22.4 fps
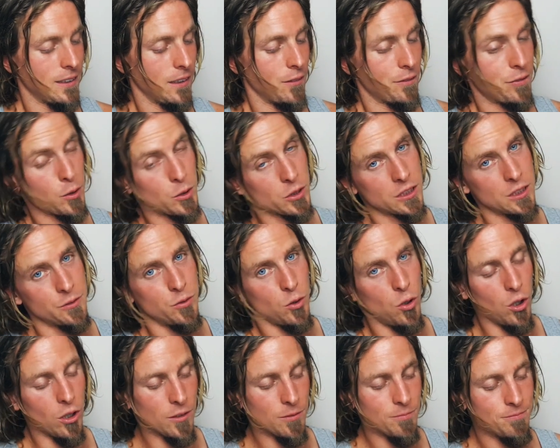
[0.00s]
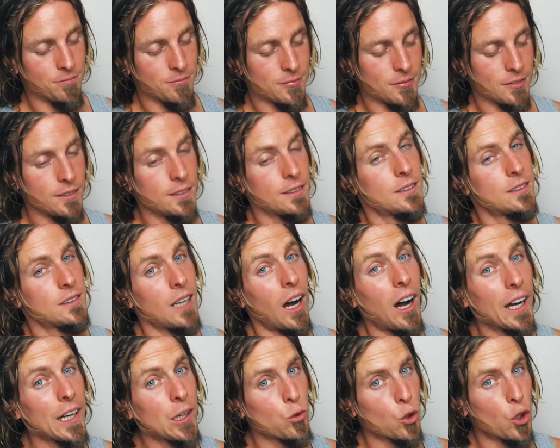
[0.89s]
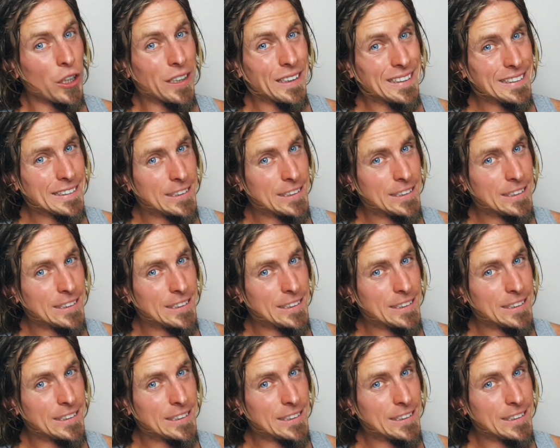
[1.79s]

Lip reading: First of all, thyroid